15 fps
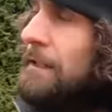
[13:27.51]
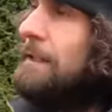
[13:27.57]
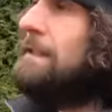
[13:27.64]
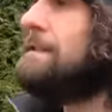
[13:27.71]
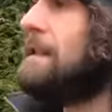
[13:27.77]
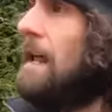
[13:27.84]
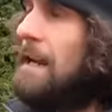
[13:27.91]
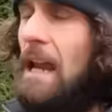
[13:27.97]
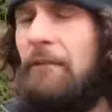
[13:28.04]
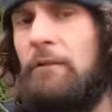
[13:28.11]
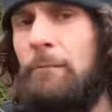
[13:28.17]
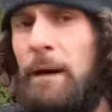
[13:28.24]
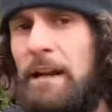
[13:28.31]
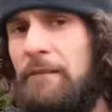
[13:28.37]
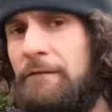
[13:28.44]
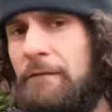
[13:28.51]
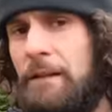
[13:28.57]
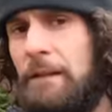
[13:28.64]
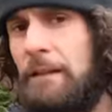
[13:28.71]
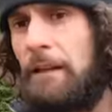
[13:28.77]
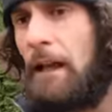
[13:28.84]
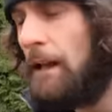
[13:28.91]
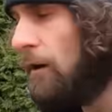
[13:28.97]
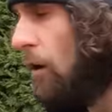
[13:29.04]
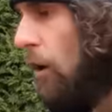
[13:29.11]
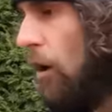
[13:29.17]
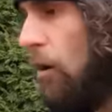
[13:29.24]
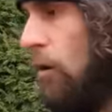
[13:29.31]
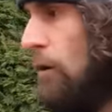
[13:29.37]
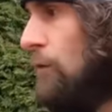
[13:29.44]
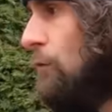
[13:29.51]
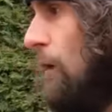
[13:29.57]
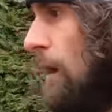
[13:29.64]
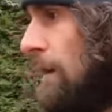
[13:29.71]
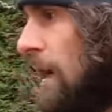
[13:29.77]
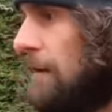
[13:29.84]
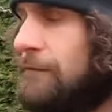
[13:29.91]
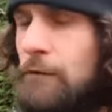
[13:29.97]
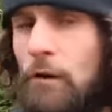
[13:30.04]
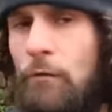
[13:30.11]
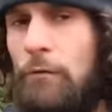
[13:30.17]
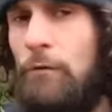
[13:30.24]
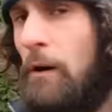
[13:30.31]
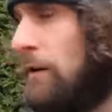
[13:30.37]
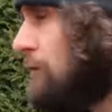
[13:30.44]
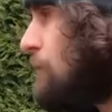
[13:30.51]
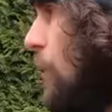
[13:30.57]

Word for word: it's like everybody think like, oh, you are knife thrower, you are